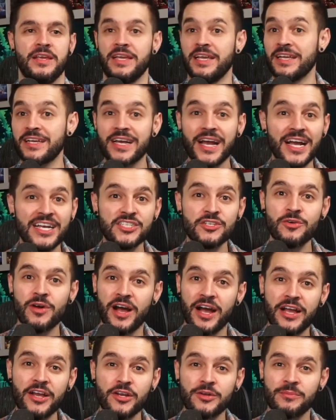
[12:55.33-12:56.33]
In Kaizo
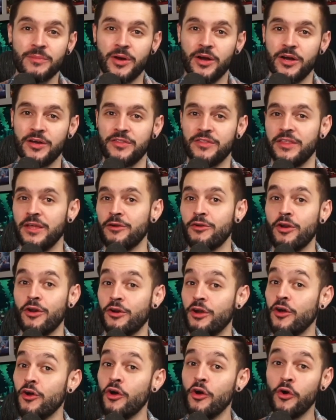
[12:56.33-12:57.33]
IronMON, there are
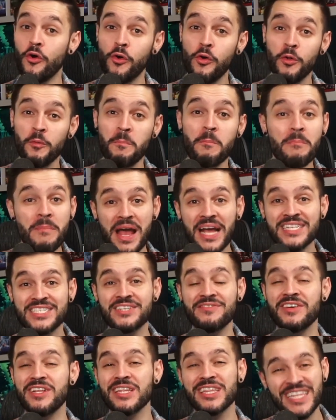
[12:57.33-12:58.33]
a whole mess
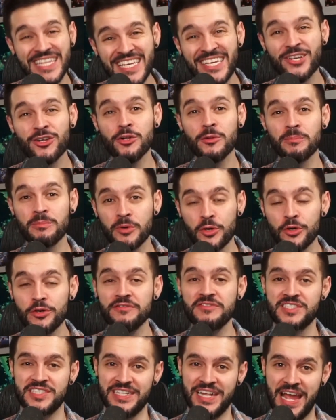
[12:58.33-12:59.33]
of illegal
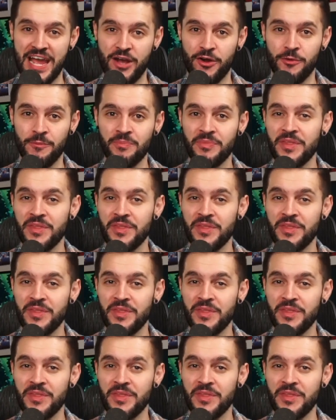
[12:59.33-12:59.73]
moves now.